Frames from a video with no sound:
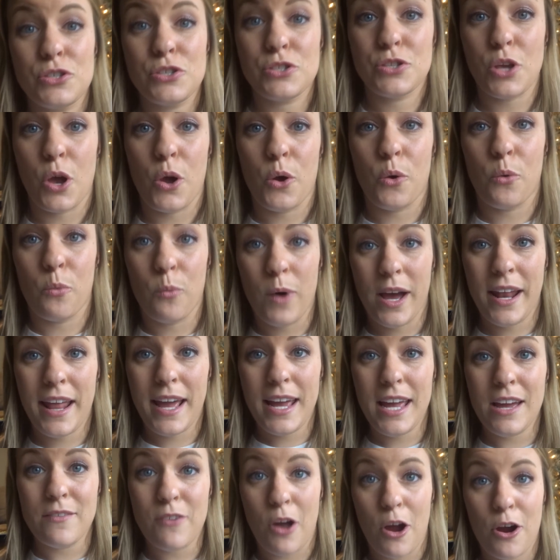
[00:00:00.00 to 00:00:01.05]
So what I
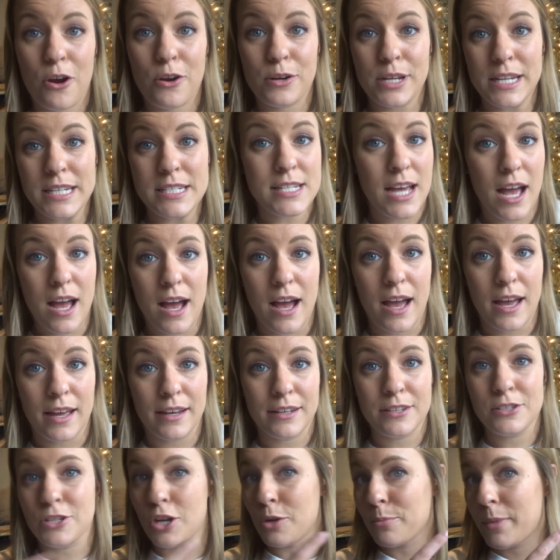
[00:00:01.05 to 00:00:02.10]
have already
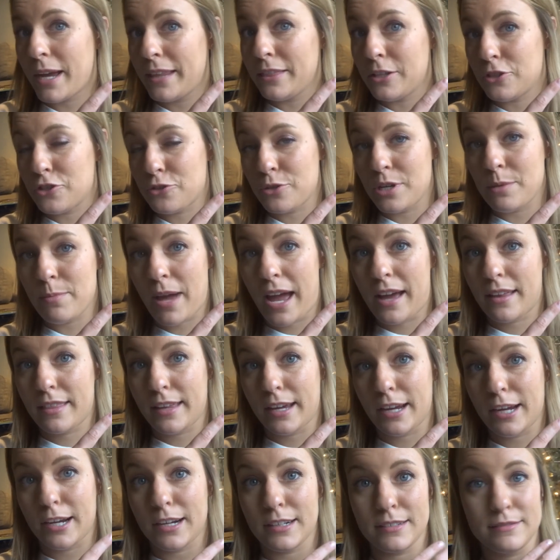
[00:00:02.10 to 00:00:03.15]
done, don't mind the tree back
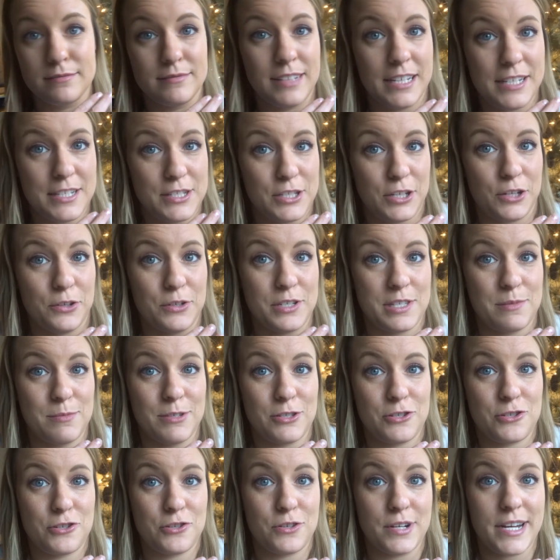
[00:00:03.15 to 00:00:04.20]
there. It is a
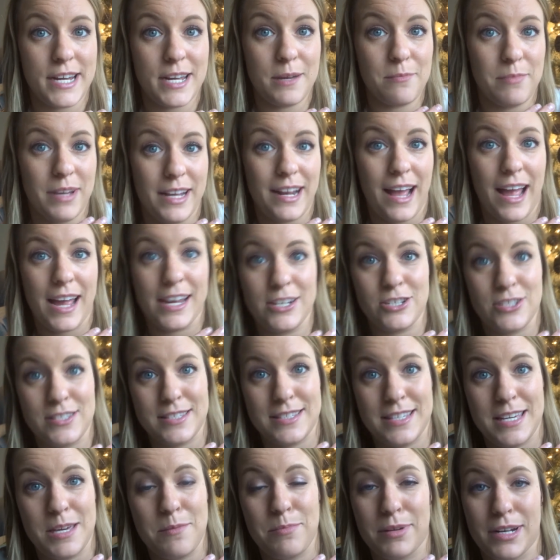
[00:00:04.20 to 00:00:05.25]
Christmas tree, but I
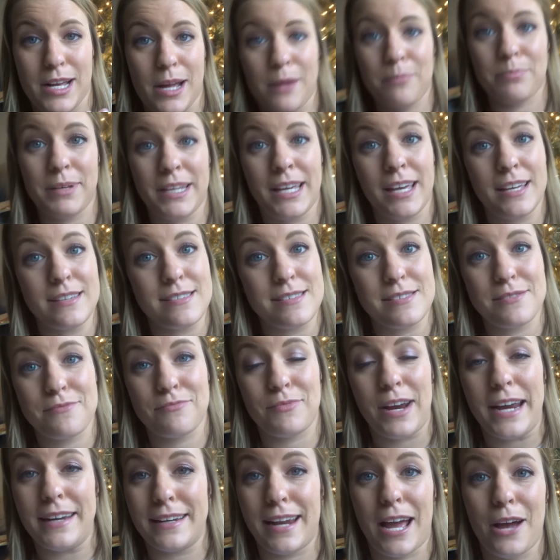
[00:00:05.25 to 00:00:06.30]
just keep it up because
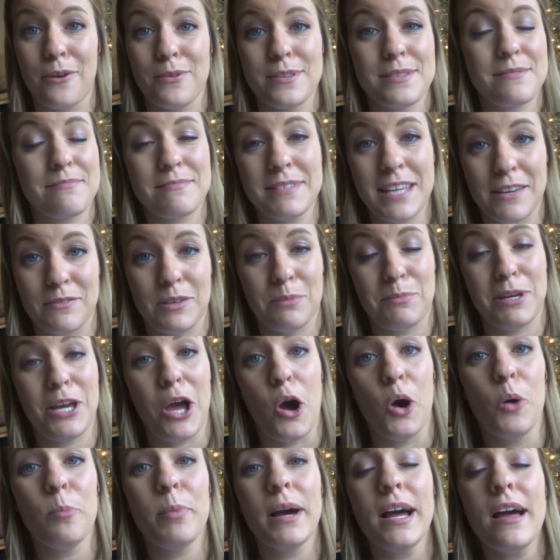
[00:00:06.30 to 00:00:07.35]
right now it's giving me
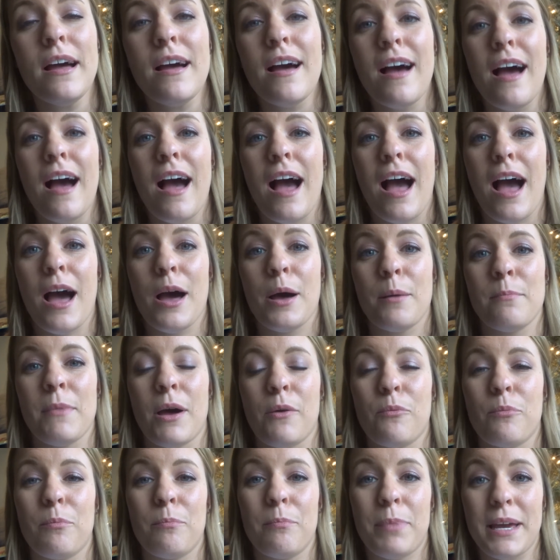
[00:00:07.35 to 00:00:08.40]
hope. Um,
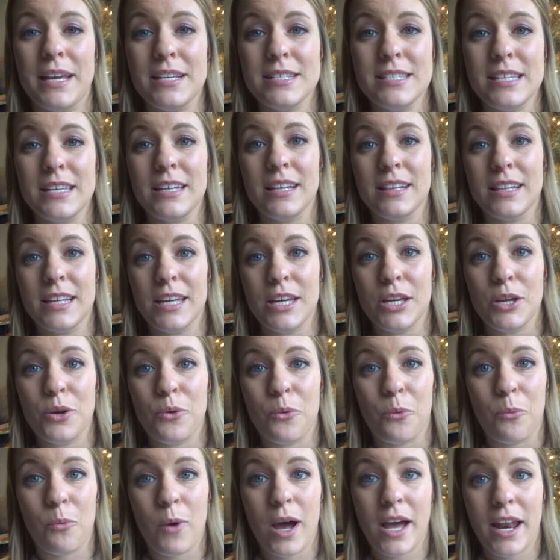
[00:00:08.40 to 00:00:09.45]
basically
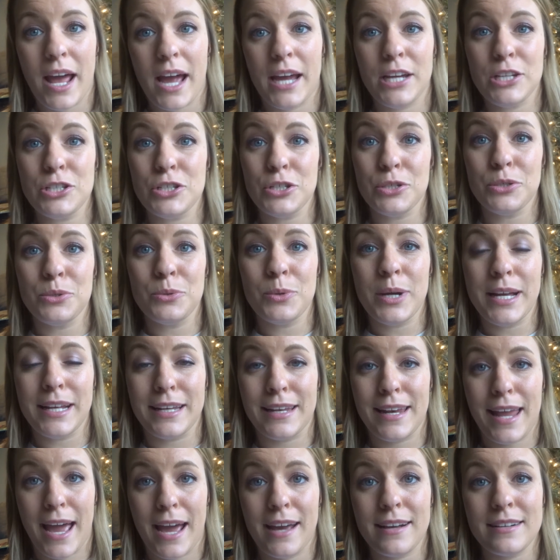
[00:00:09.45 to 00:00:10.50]
what I do
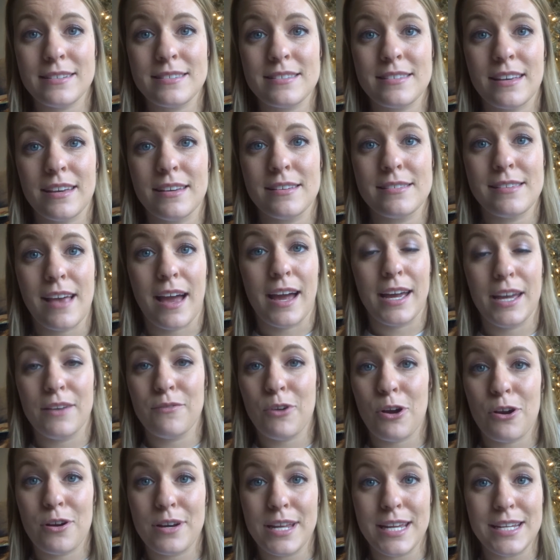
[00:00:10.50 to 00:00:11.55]
next is I have
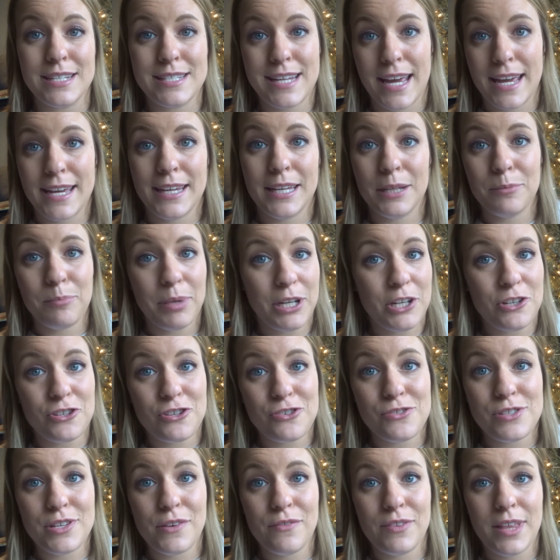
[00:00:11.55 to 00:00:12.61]
already taken
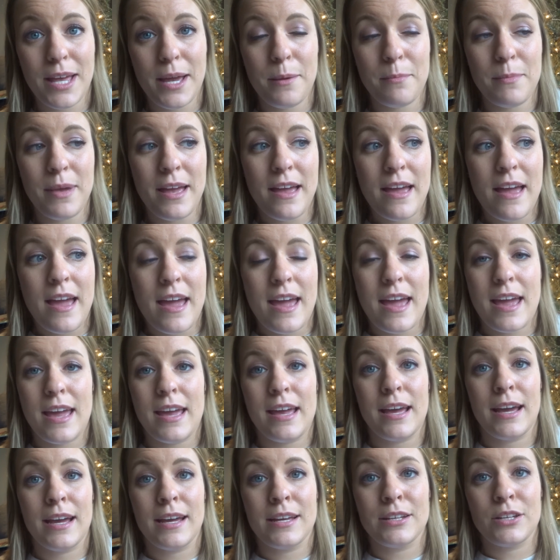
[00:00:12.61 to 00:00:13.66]
pictures of them
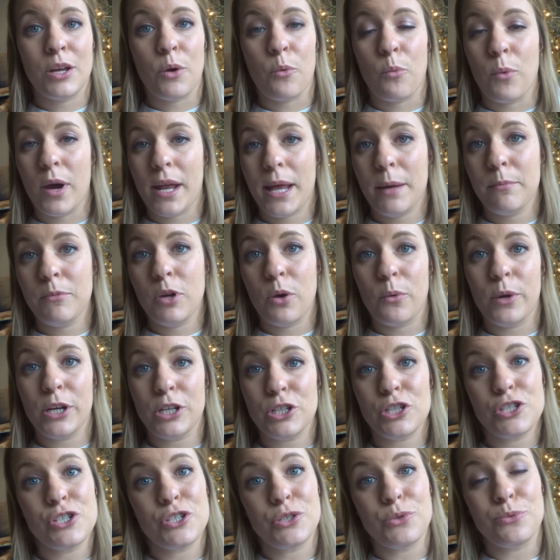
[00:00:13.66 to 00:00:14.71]
and what I'm
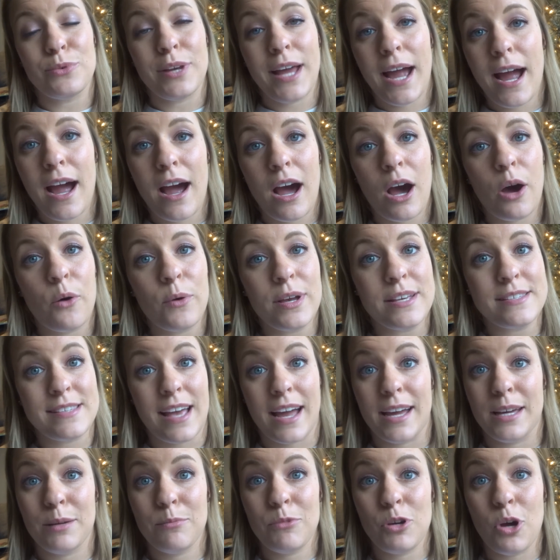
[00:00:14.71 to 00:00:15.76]
going to do now is
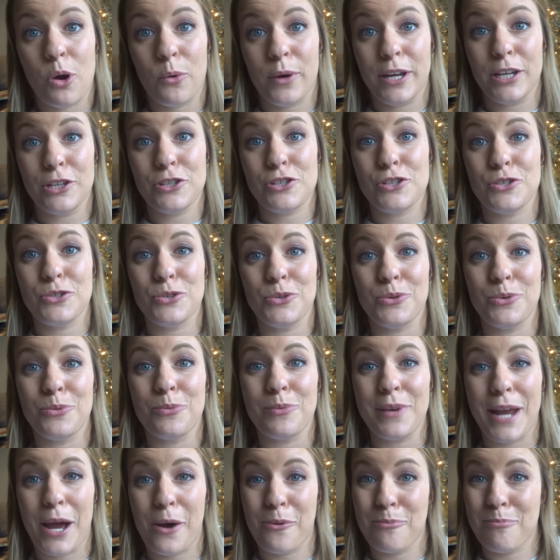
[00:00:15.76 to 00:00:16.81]
I am going to
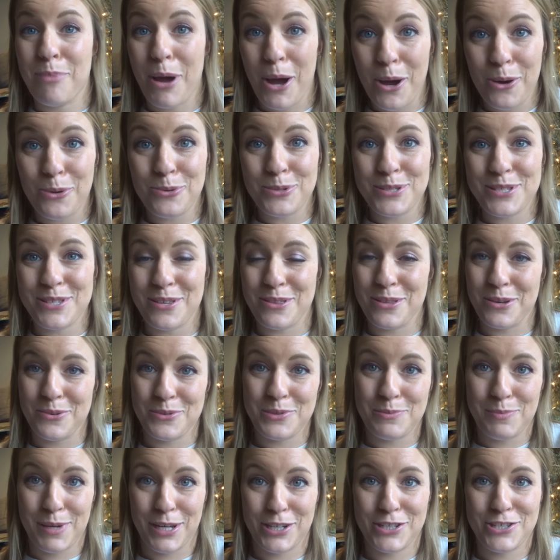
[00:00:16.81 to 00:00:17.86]
now post
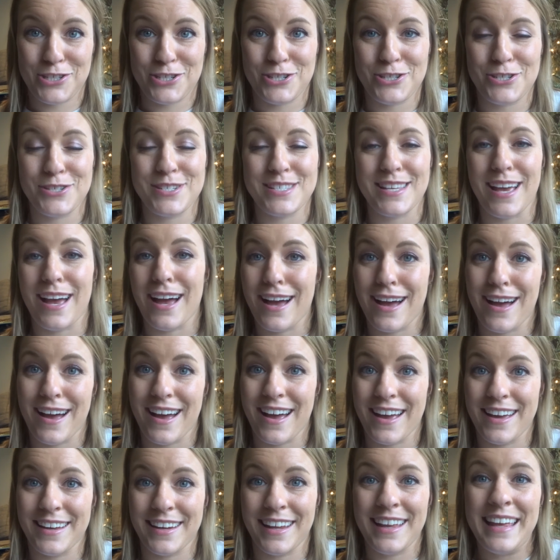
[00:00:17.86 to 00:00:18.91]
those pictures
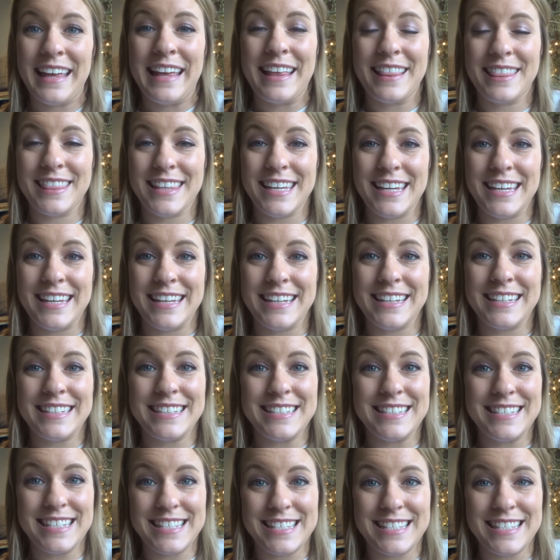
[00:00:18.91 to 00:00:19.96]
on the
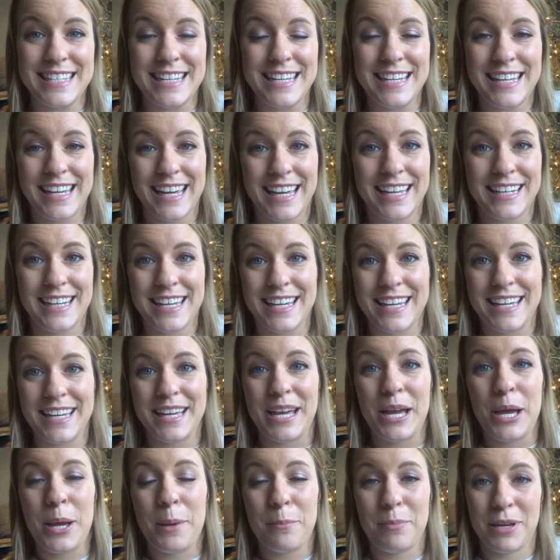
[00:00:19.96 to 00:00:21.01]

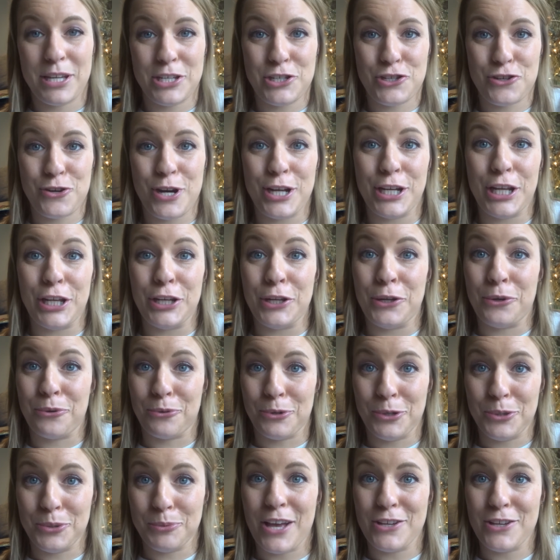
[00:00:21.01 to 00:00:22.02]
DisneyKittee pin trading group.